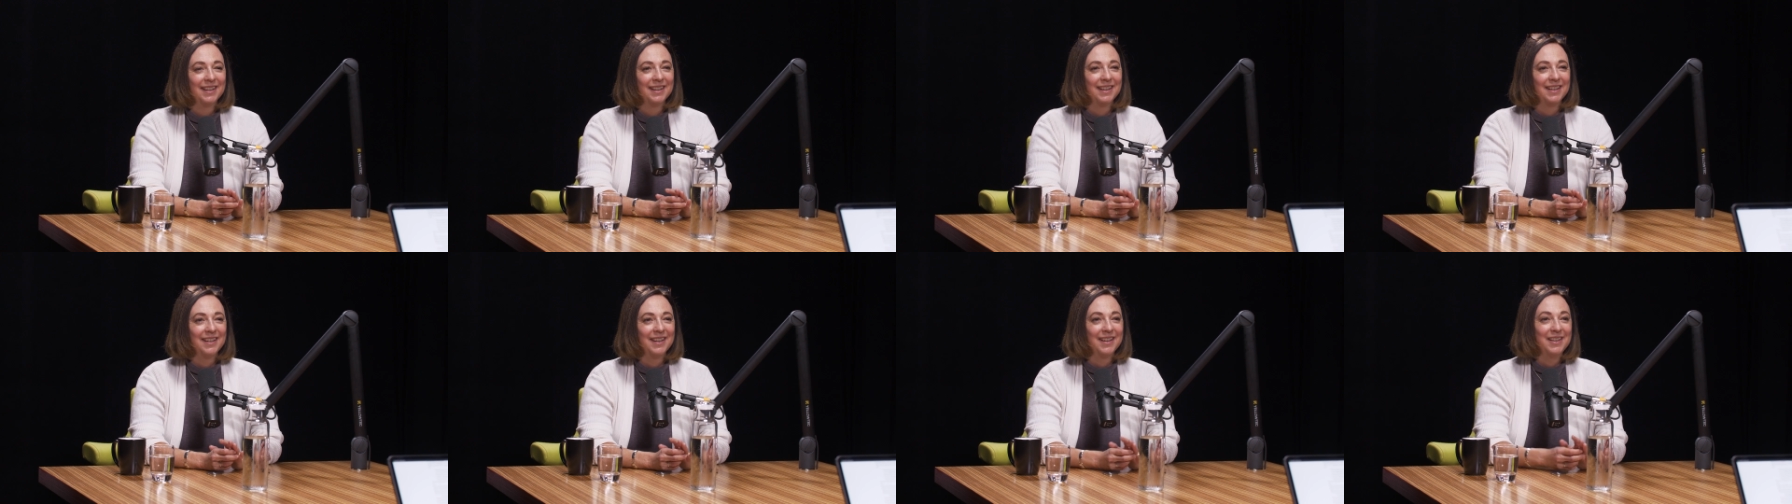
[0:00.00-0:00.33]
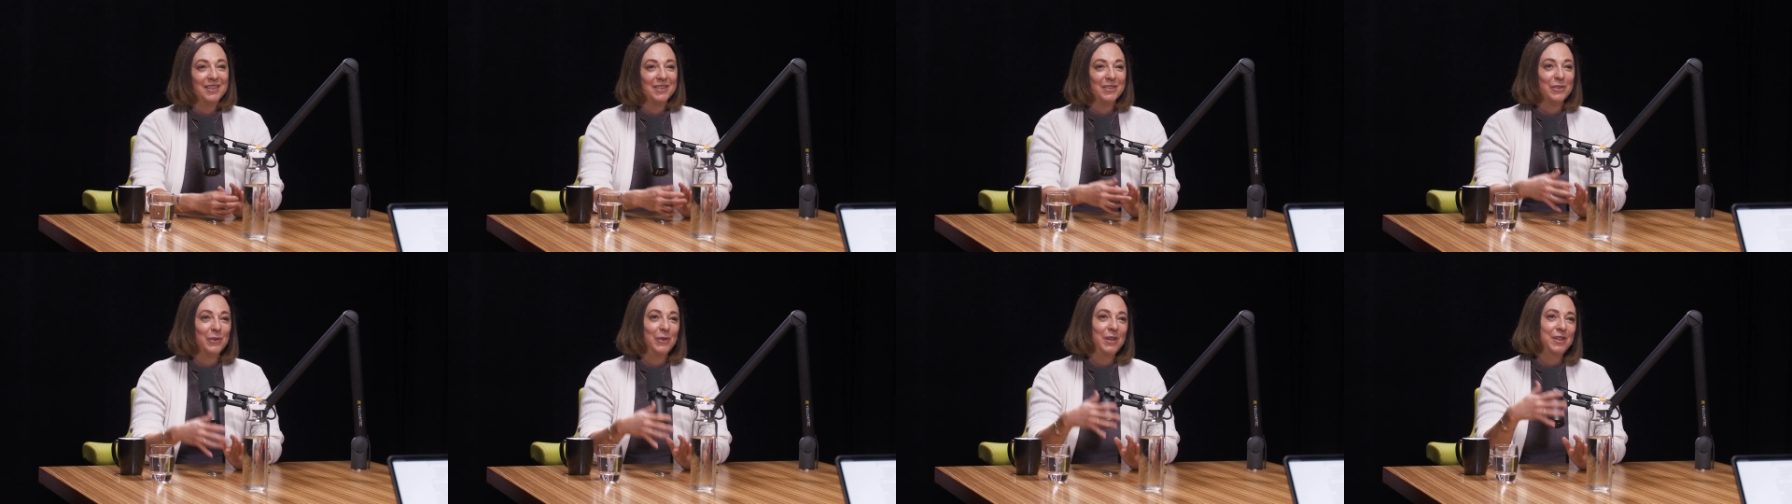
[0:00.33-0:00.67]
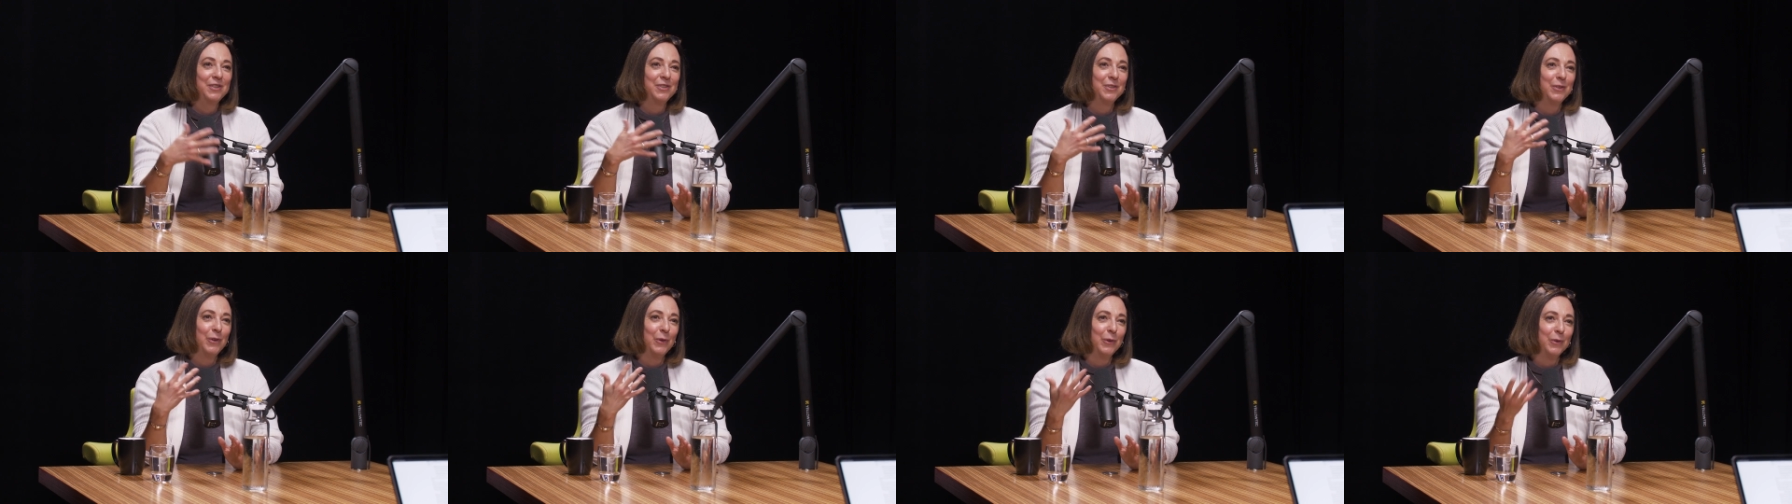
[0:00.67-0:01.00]
Like, so
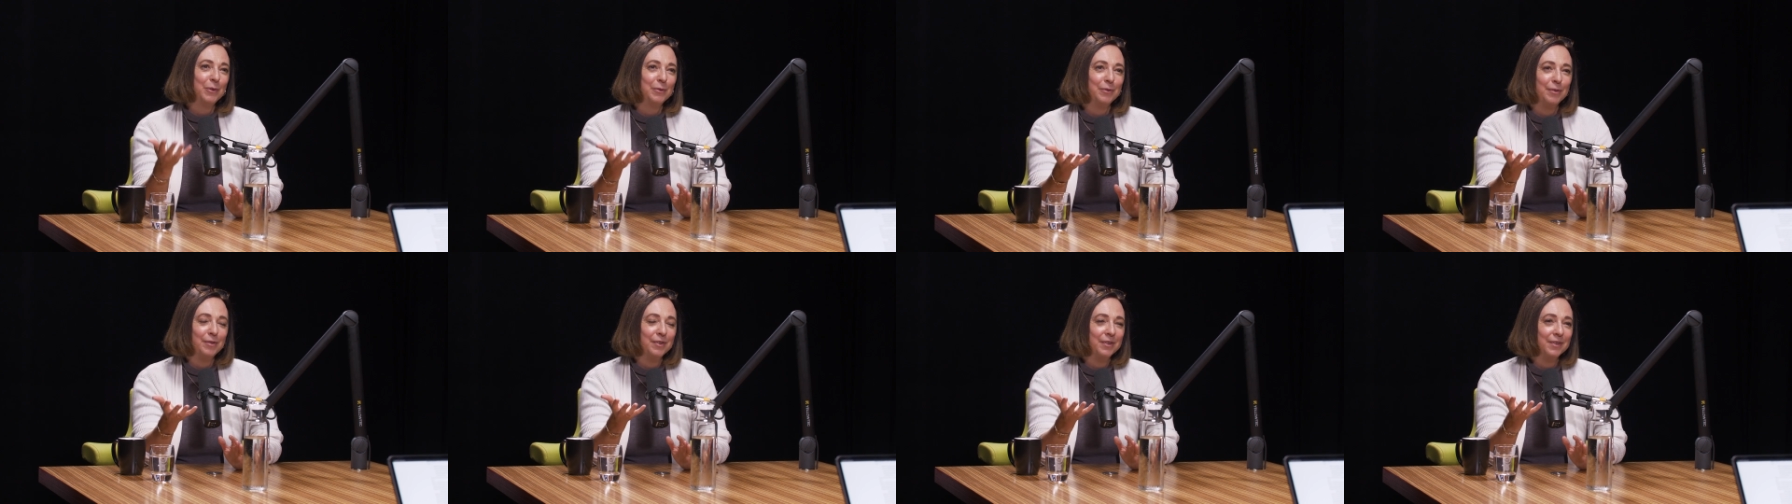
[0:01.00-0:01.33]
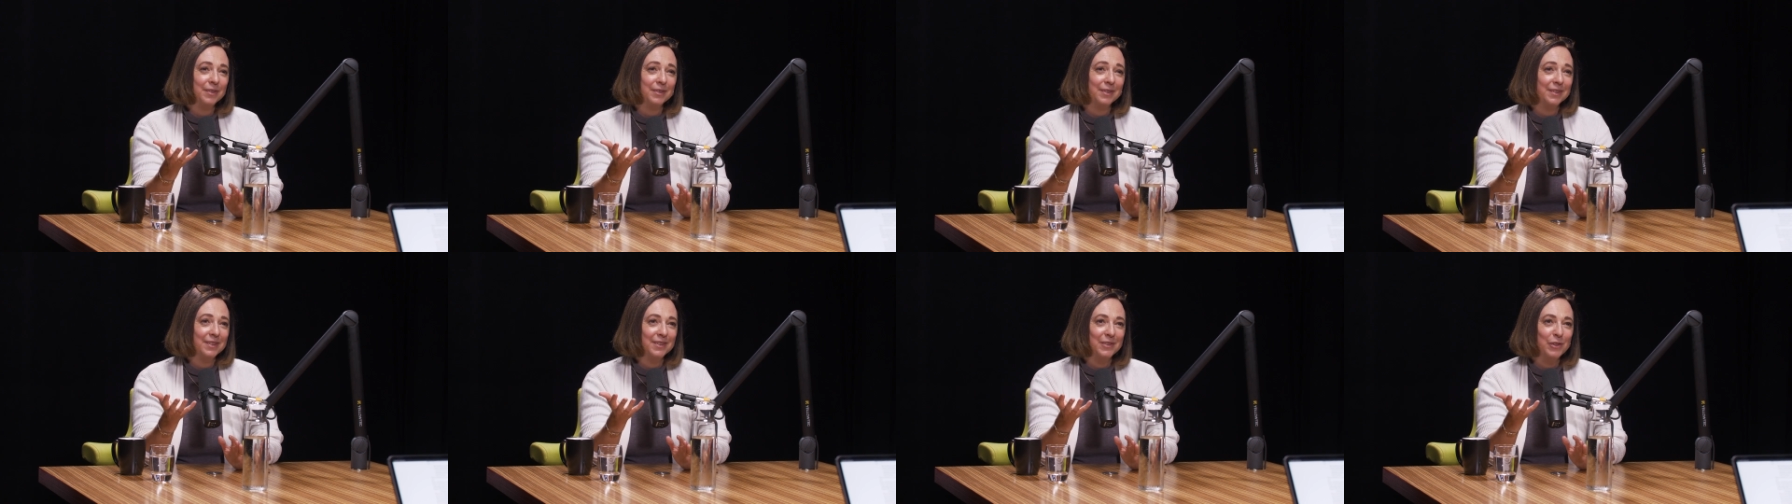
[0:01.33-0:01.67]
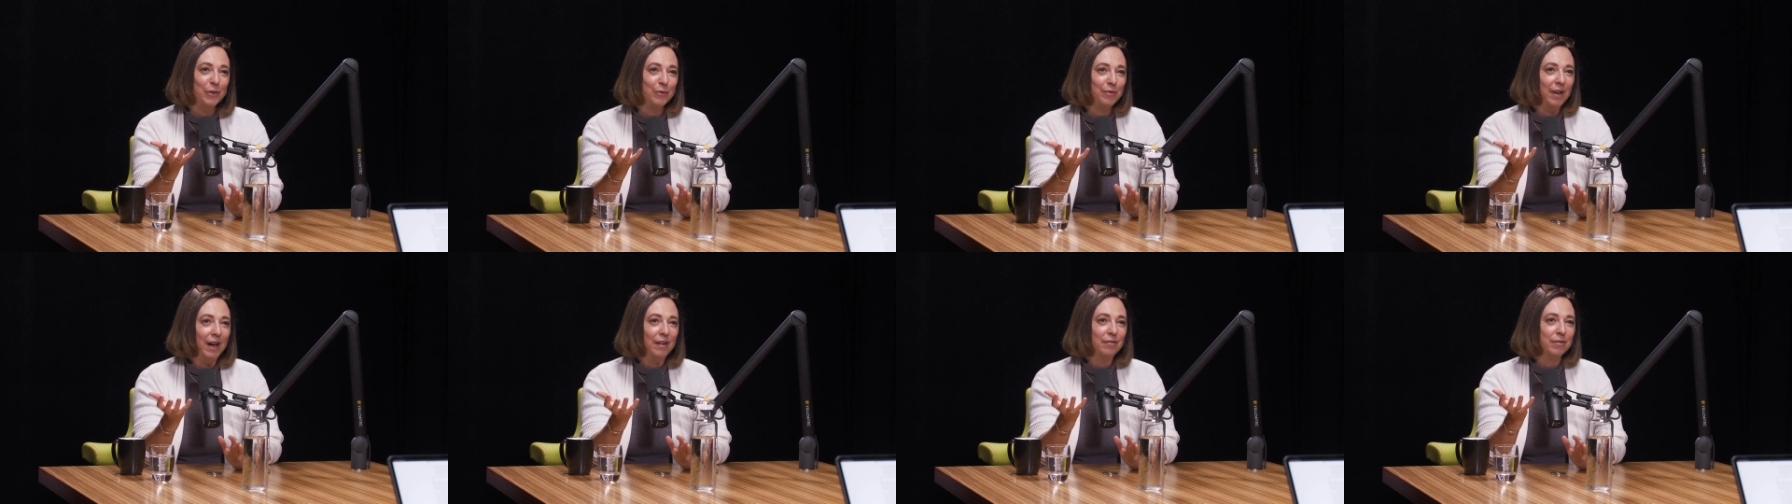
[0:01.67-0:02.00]
he's known for
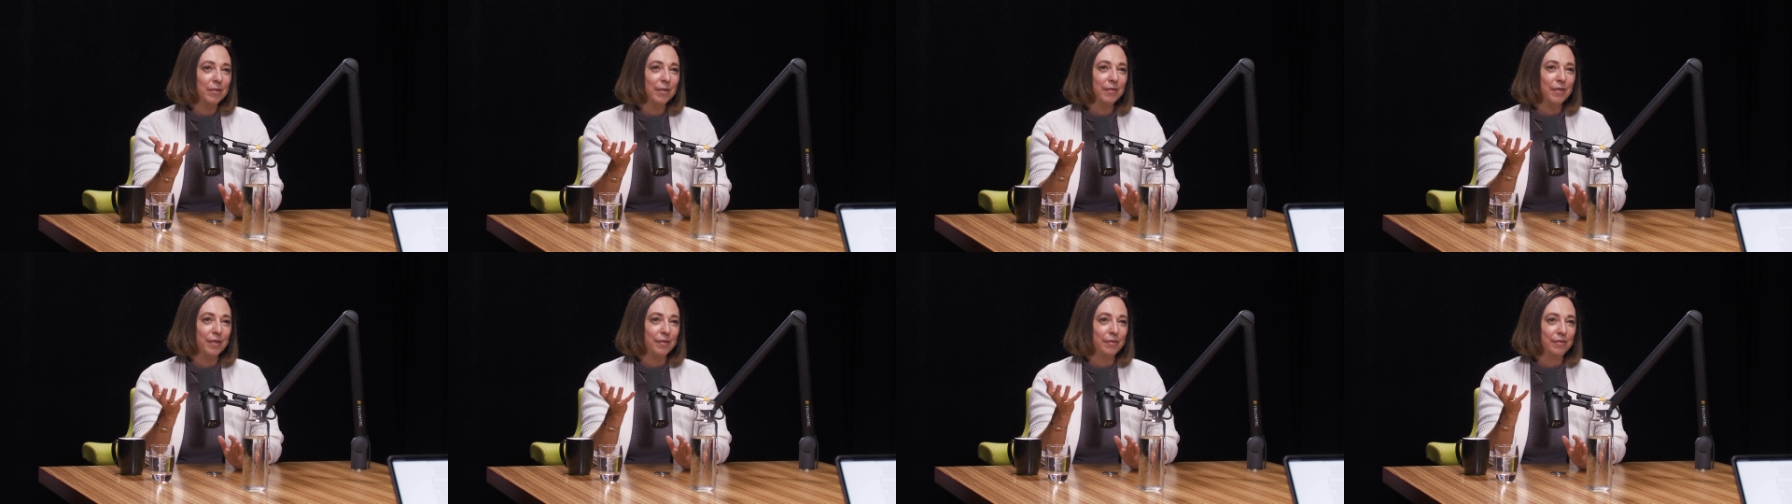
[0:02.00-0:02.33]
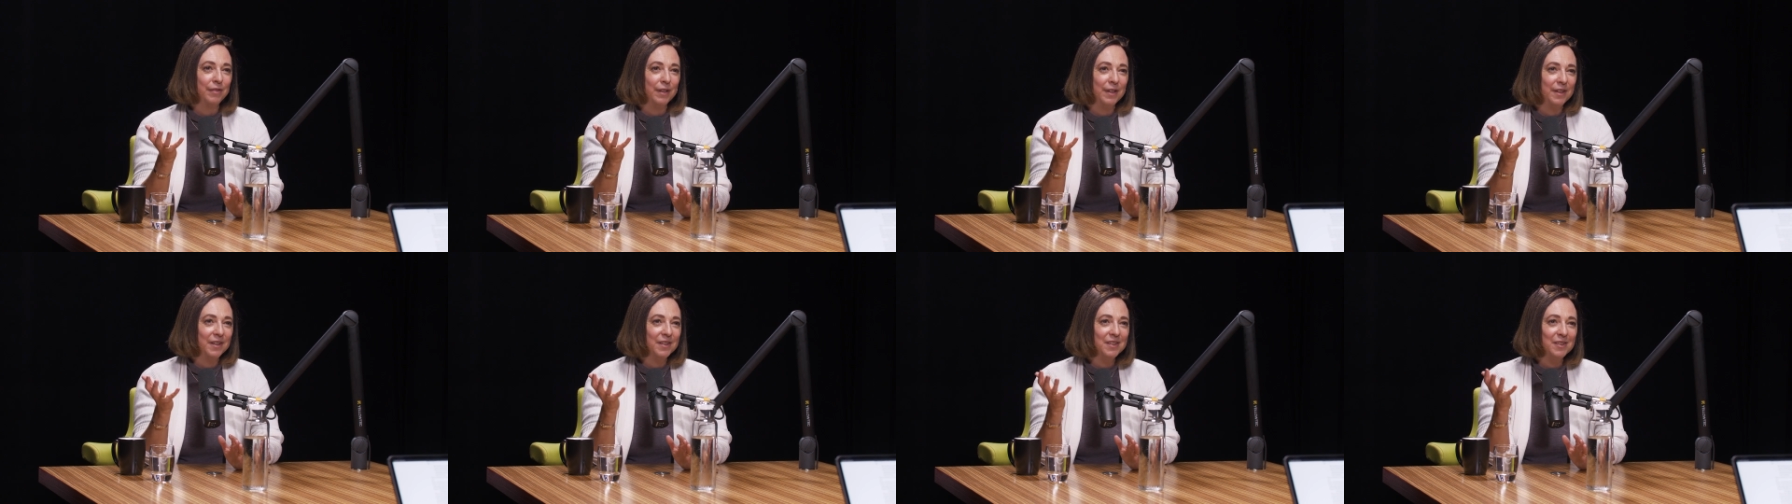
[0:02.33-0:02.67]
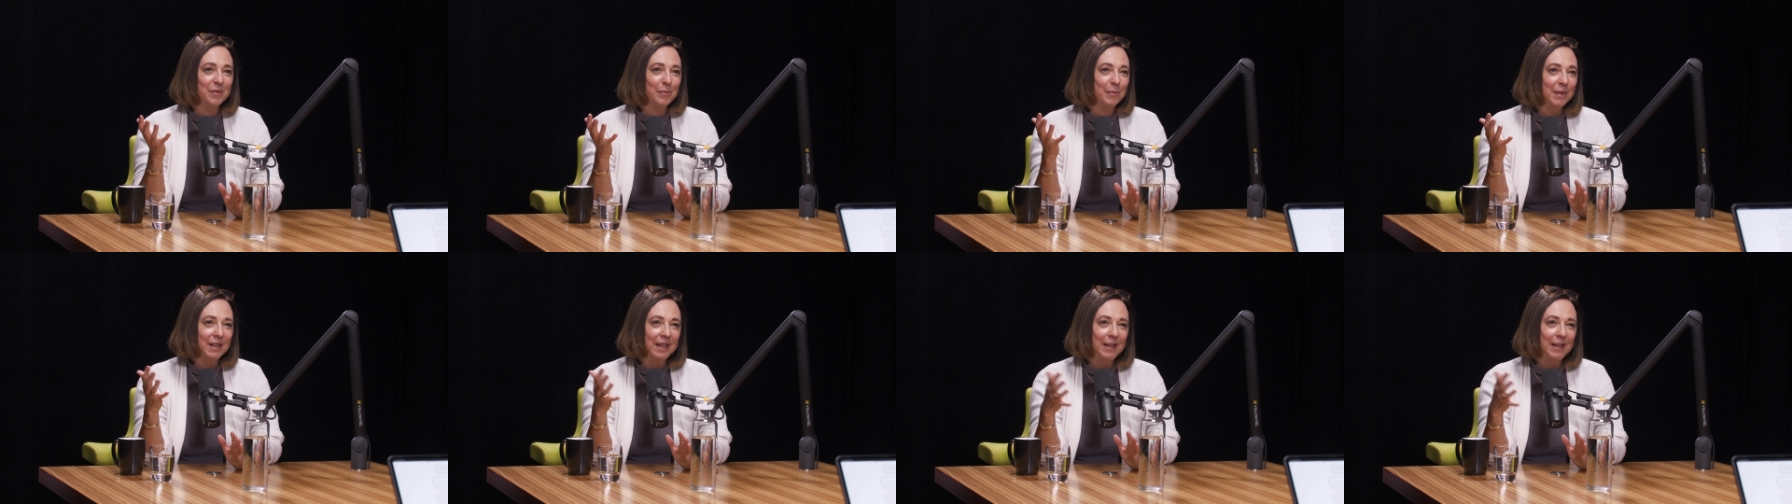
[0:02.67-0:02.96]
survival of the fittest,